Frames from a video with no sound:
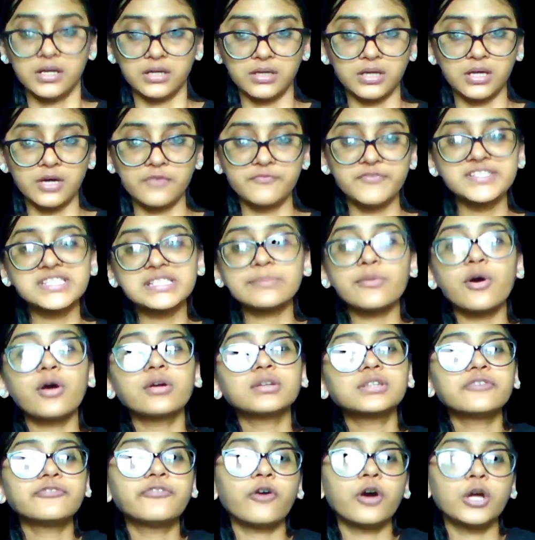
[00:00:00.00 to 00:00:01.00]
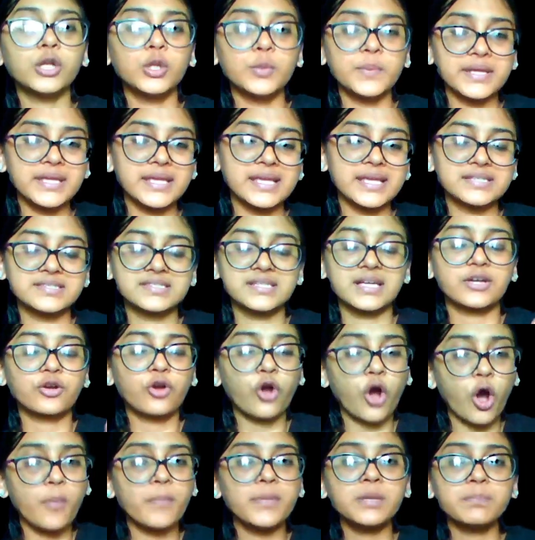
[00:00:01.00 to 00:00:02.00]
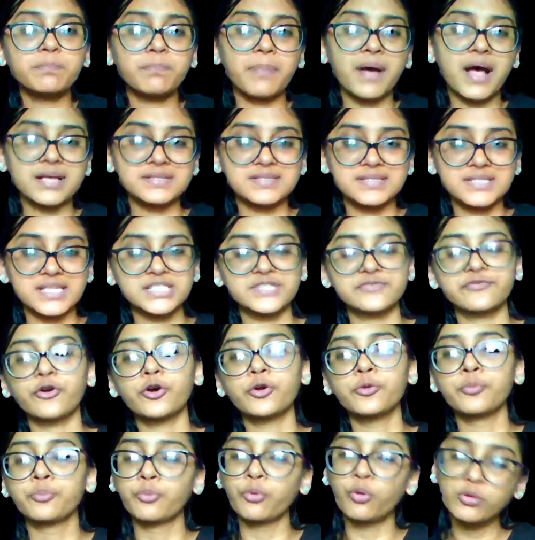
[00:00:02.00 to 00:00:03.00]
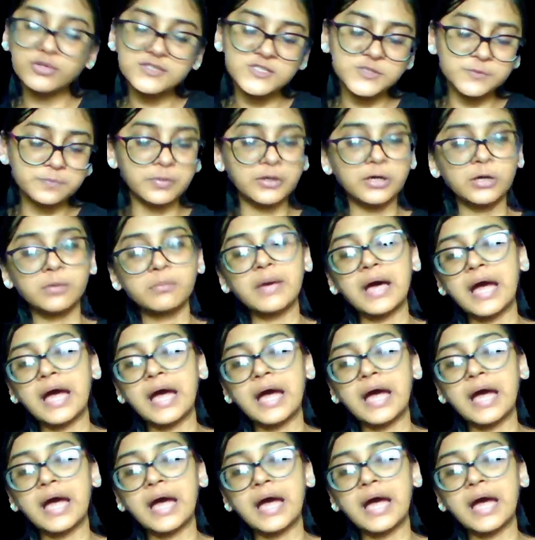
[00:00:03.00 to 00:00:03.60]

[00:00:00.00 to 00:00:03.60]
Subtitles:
which among the following is a common passage for both sperm